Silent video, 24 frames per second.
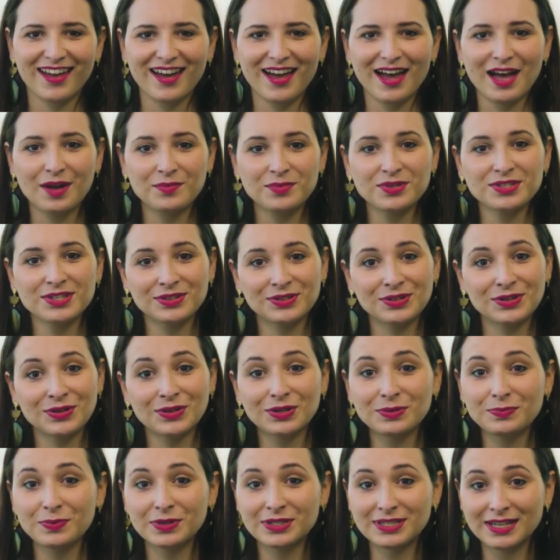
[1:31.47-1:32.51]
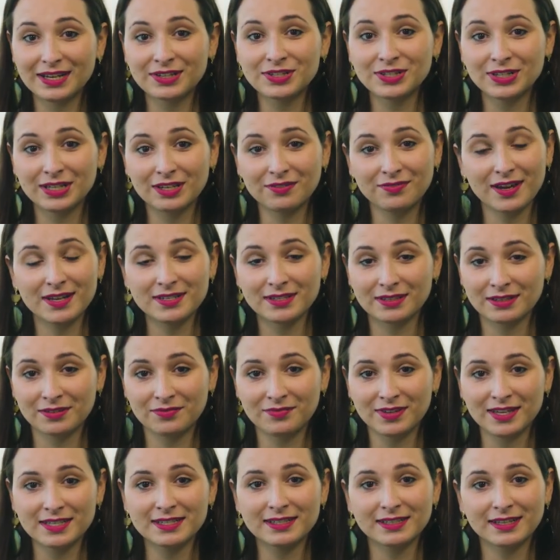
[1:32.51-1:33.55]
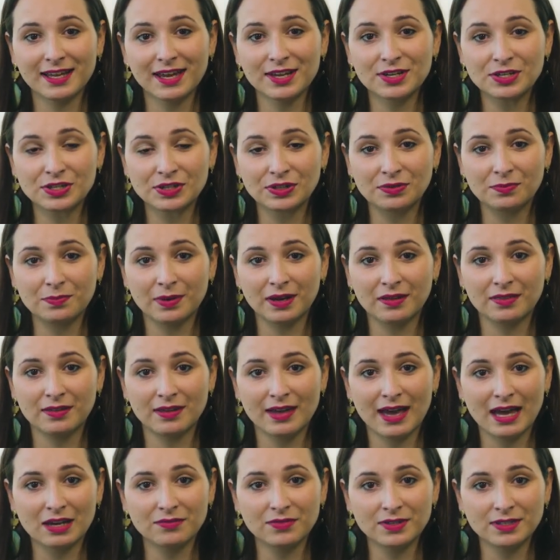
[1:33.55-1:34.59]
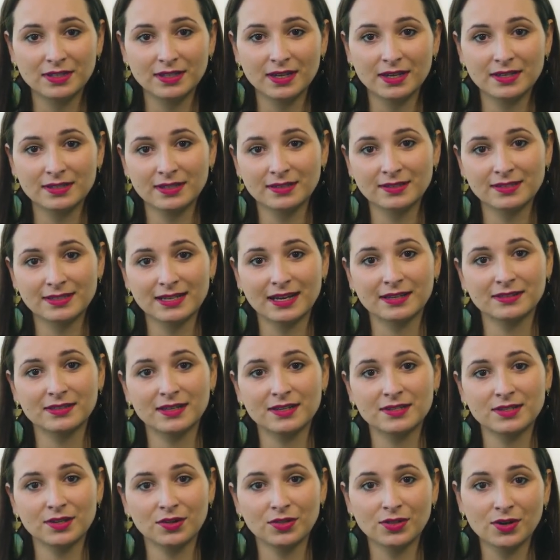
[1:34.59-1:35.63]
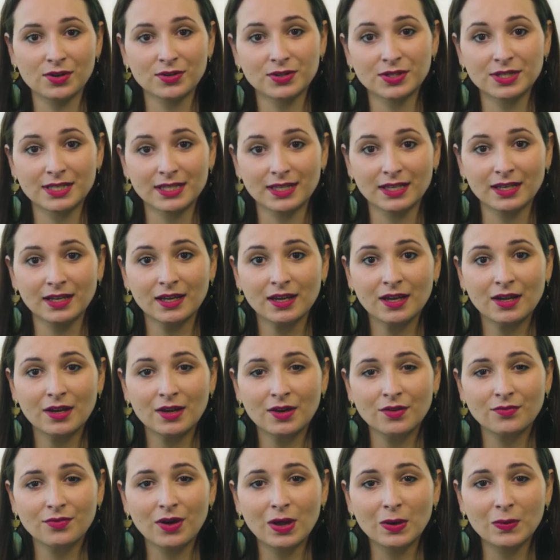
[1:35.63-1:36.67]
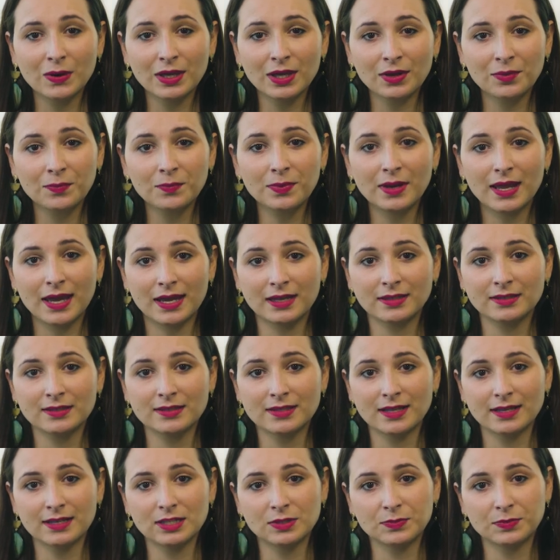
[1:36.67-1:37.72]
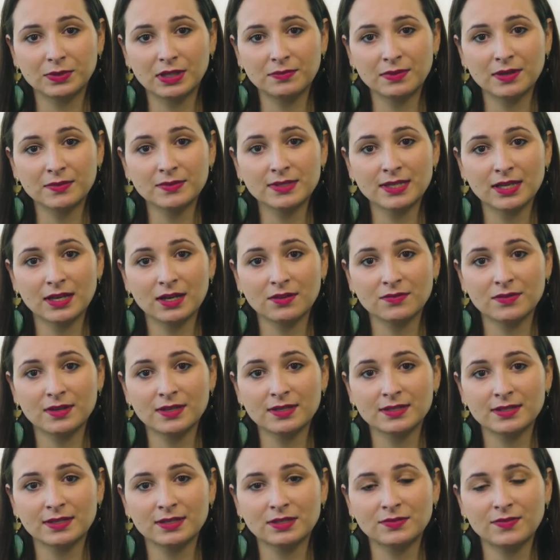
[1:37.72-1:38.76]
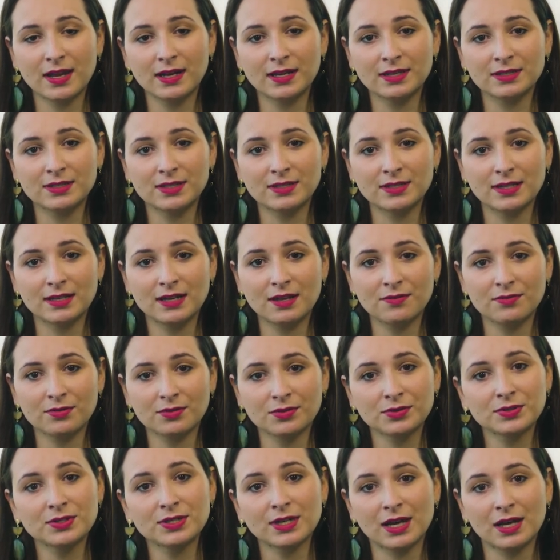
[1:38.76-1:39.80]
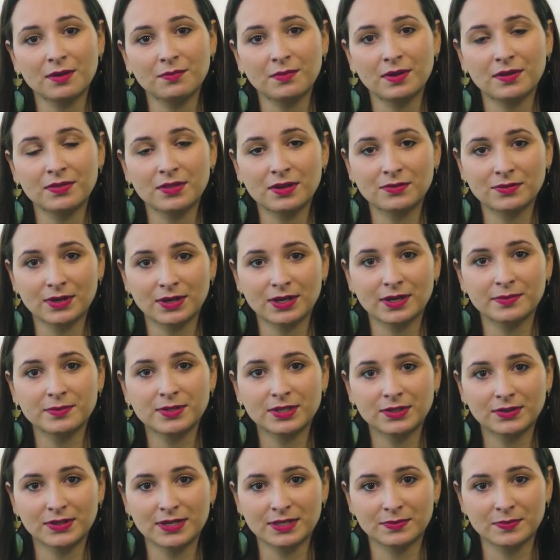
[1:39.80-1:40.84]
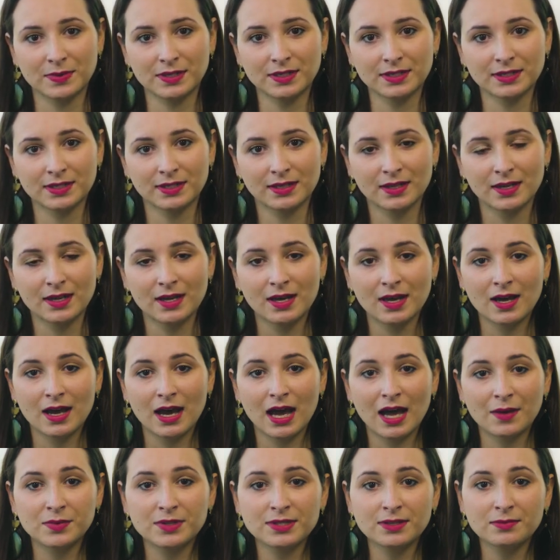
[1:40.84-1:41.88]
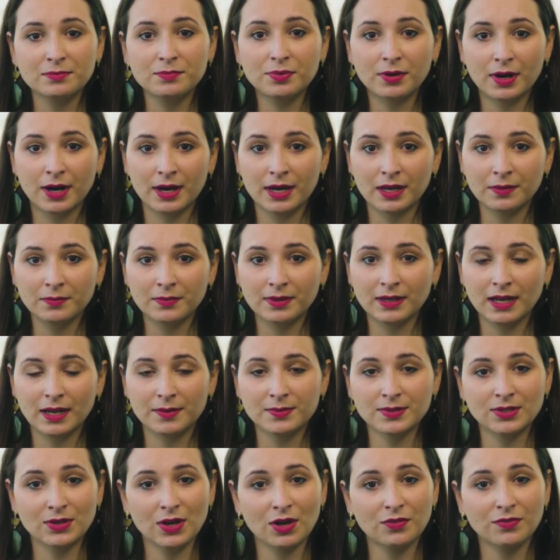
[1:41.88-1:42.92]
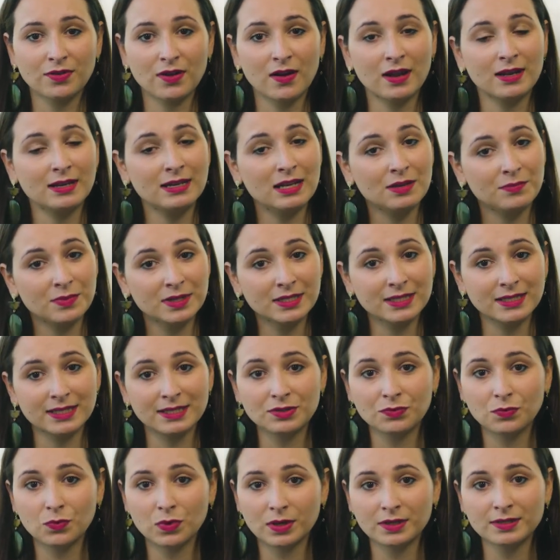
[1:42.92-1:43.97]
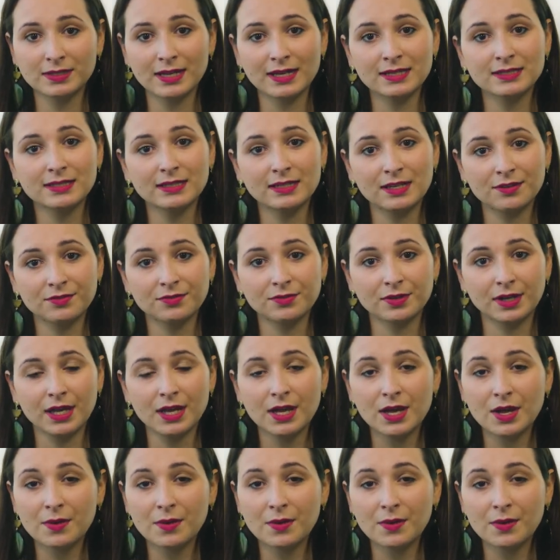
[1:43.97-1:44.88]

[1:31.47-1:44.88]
Amazon could potentially face an investigation by the Advertising Standards Authority following complaints that its premium service is failing to deliver on time in the run-up to Christmas. Amazon Prime claims to offer unlimited one-day delivery,